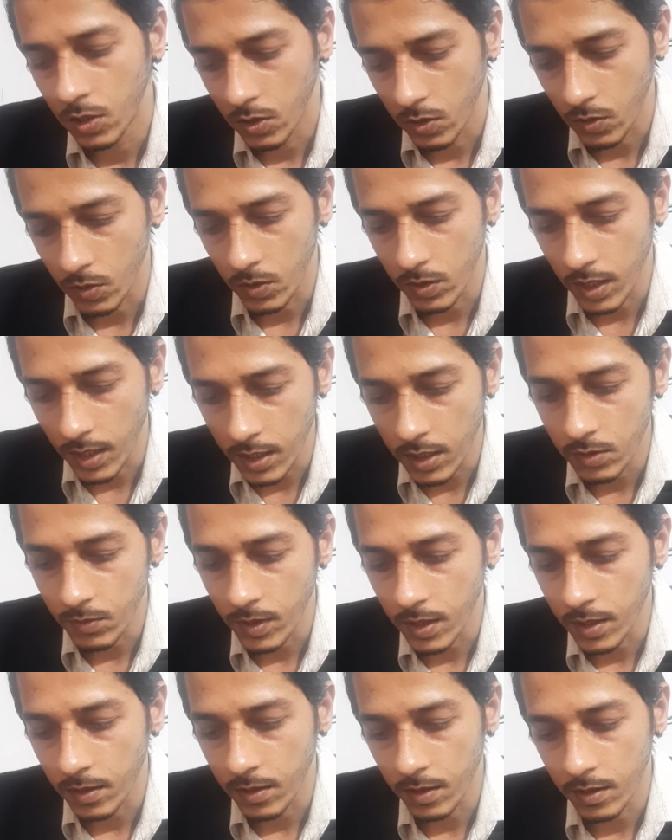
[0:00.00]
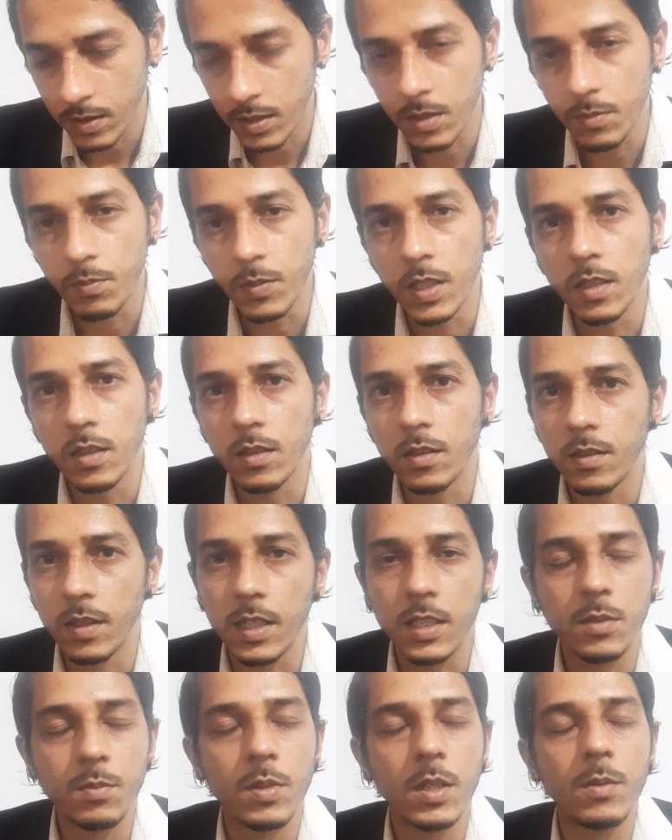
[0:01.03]
So that is one simple
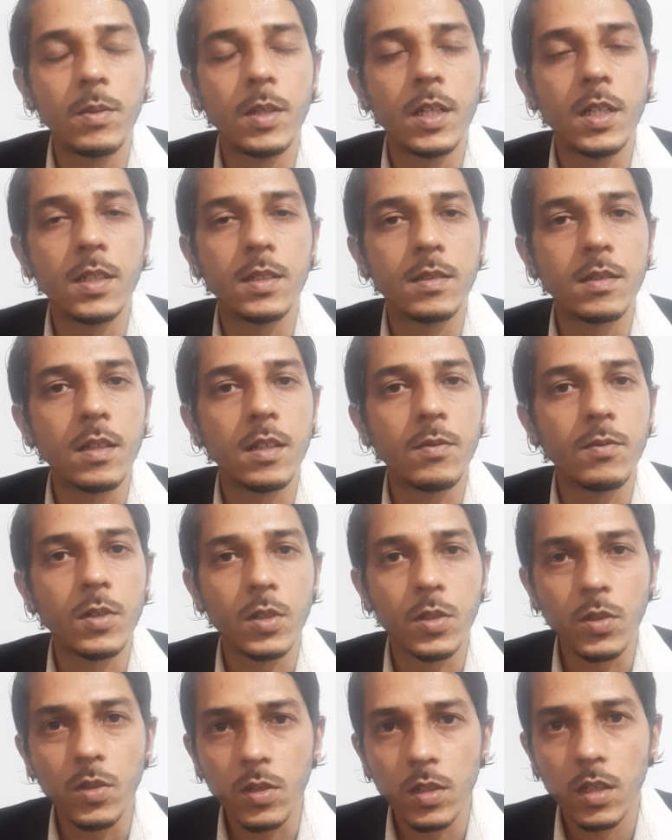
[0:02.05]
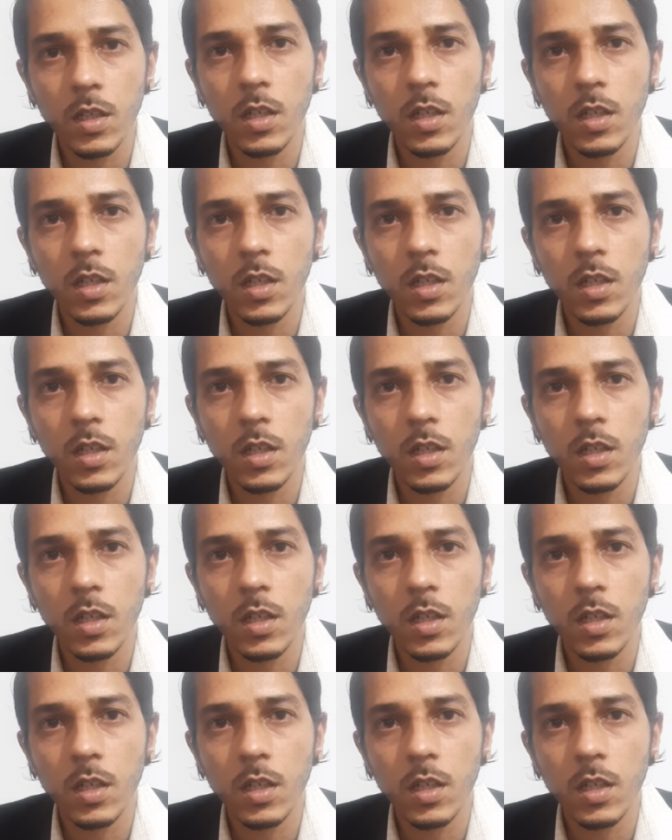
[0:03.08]
experiment is there for you.